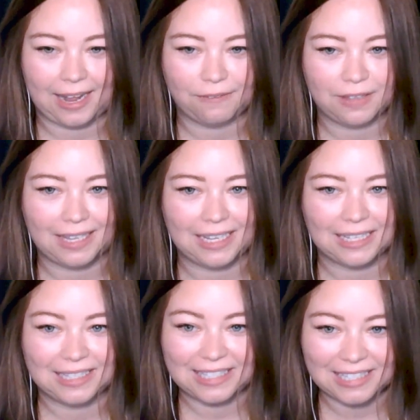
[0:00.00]
And I feel
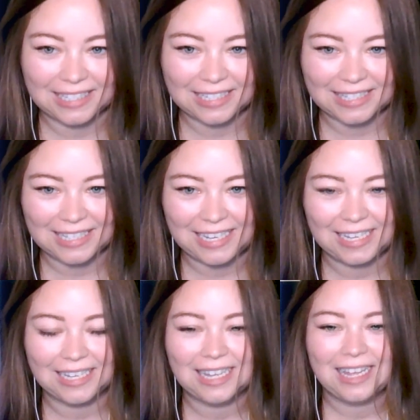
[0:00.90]
like
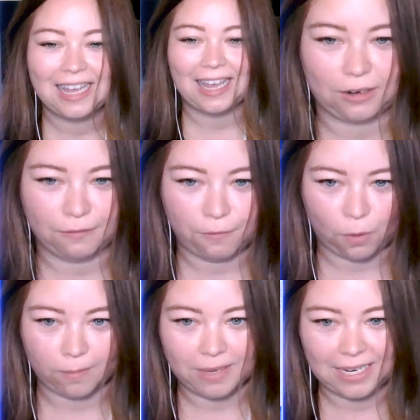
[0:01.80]
consistency and
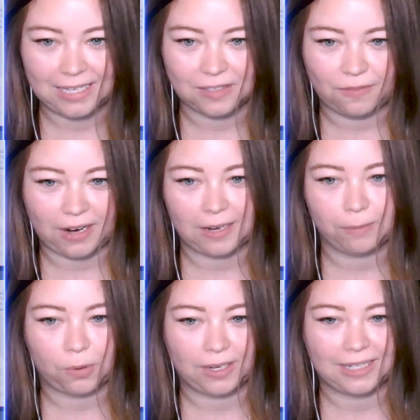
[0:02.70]
conformity is
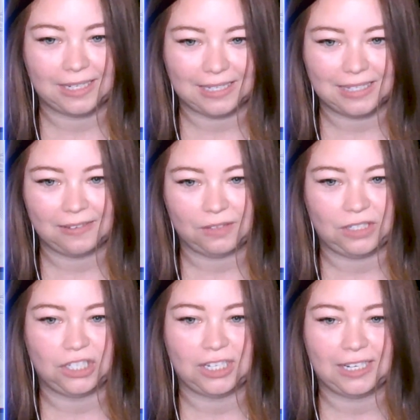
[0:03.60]
very important in
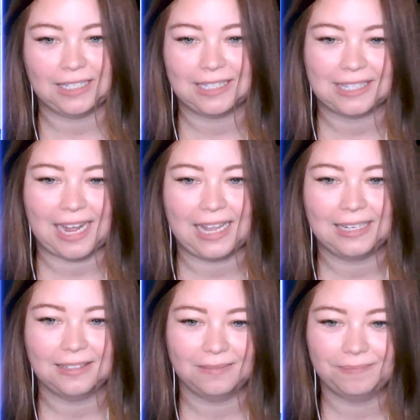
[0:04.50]
civil engineering
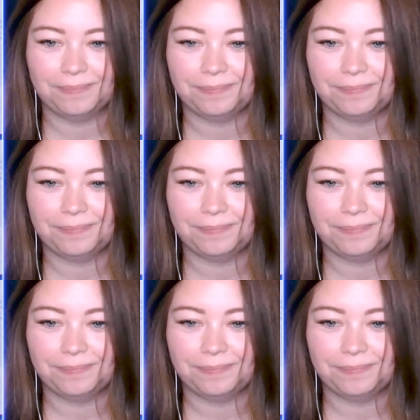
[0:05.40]
design.